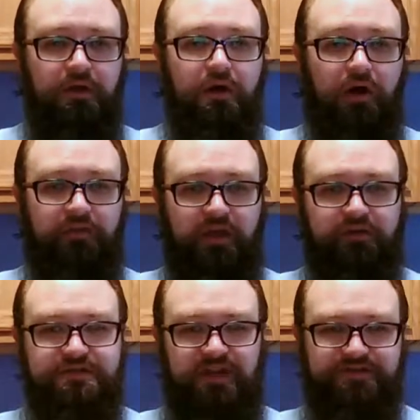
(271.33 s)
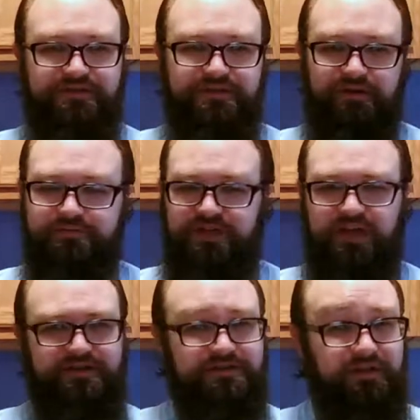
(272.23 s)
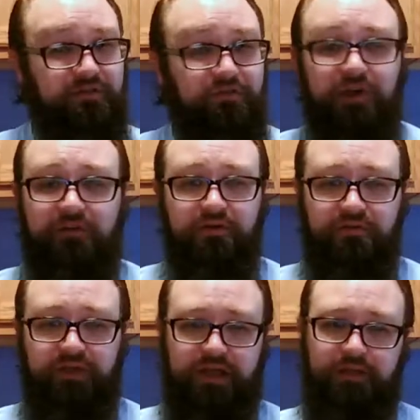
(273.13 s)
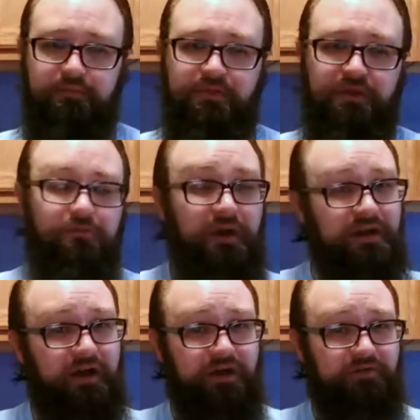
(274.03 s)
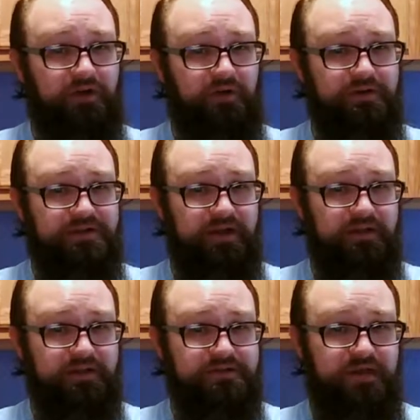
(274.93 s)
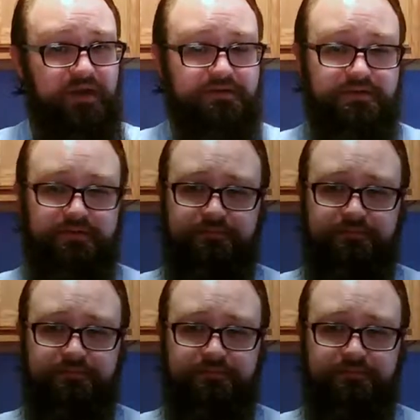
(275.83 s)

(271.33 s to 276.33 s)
All the other changes are changes to the flavor of the game. You might not even notice anything has changed.